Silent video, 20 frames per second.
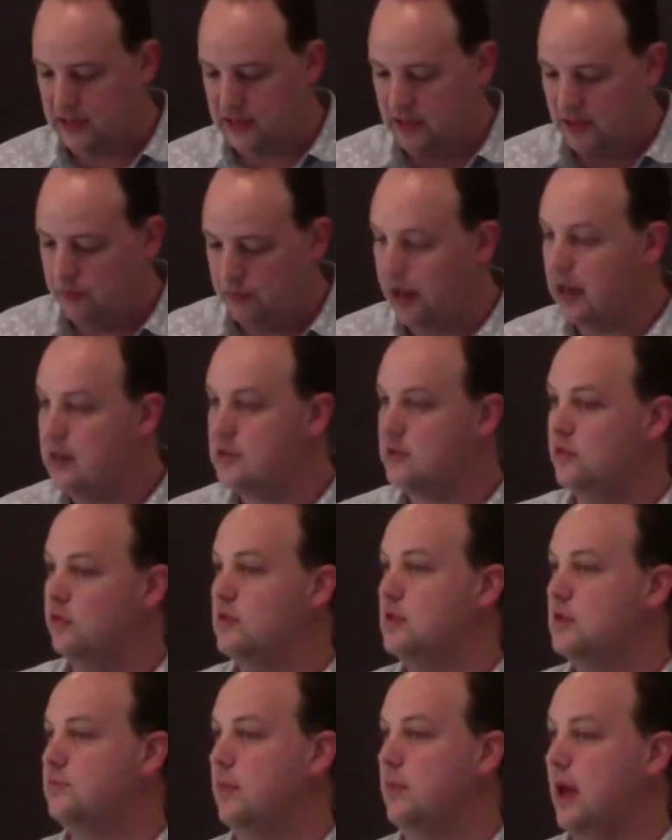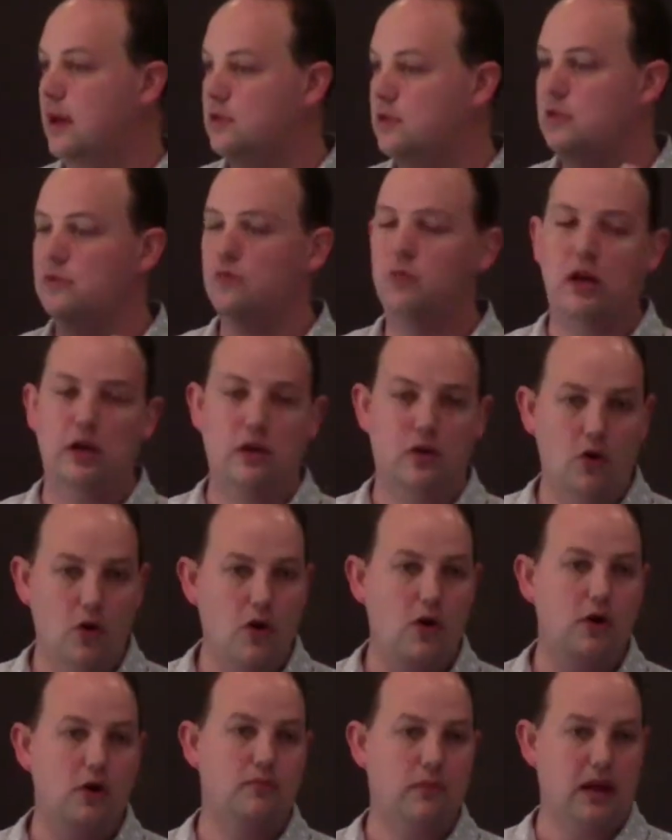at the base of this mountain where
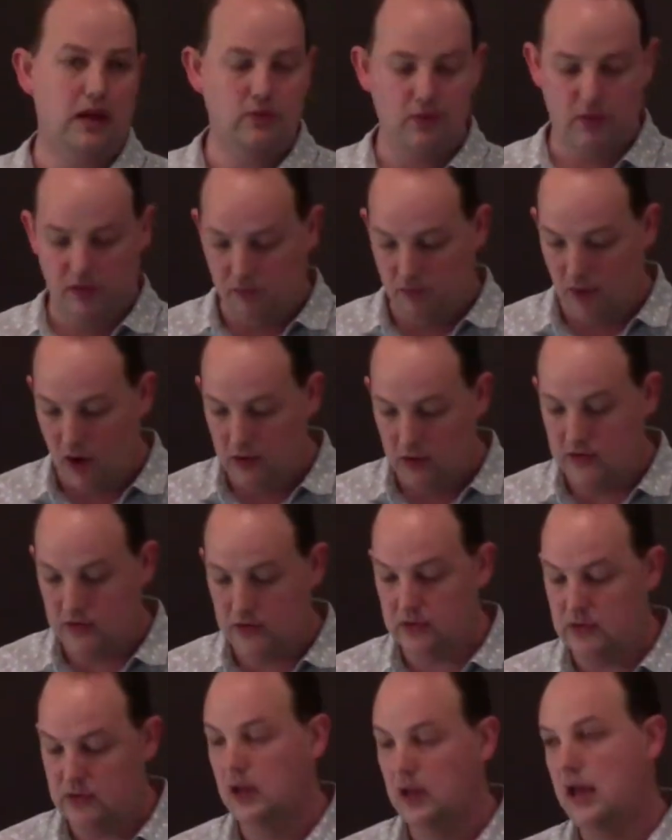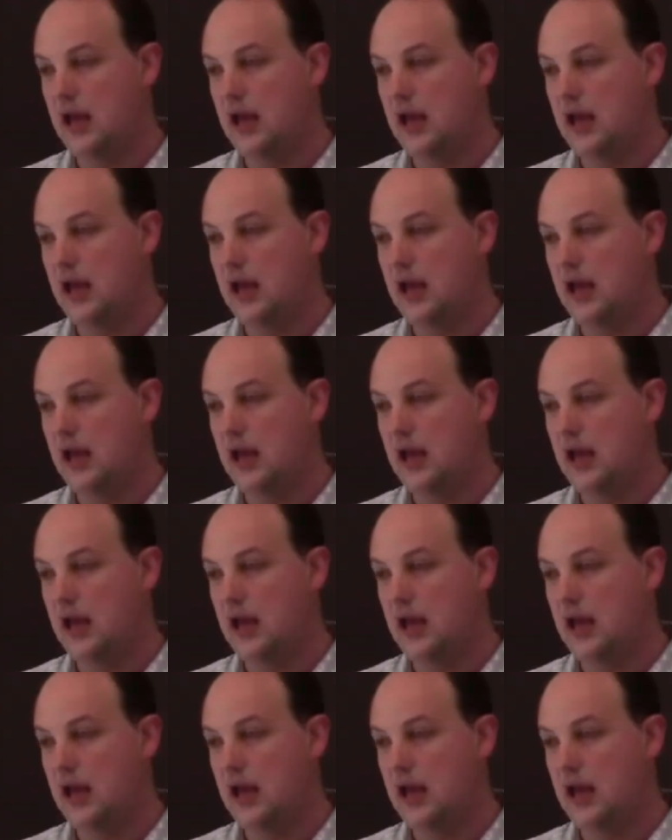God met with Moses